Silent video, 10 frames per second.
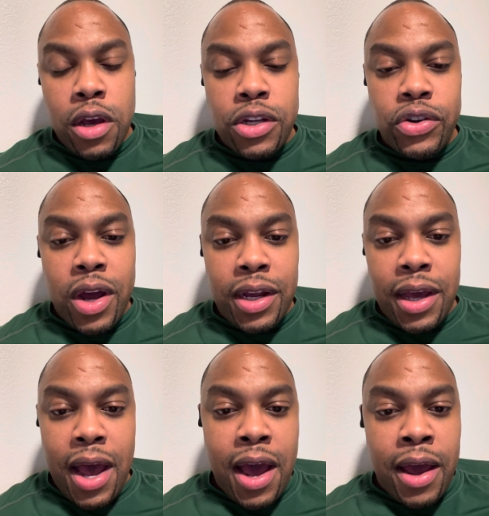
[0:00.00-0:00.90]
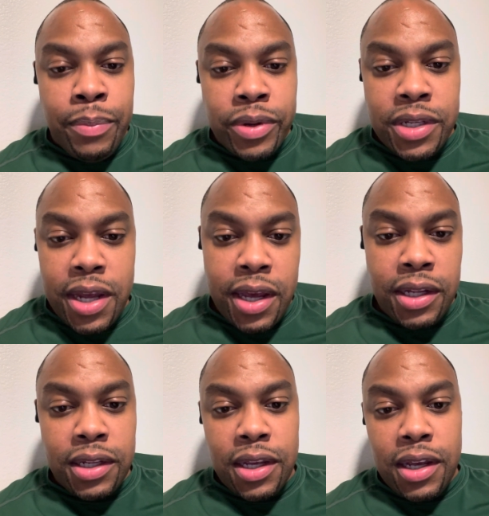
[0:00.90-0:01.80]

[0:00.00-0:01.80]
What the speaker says: trying to guide, protect,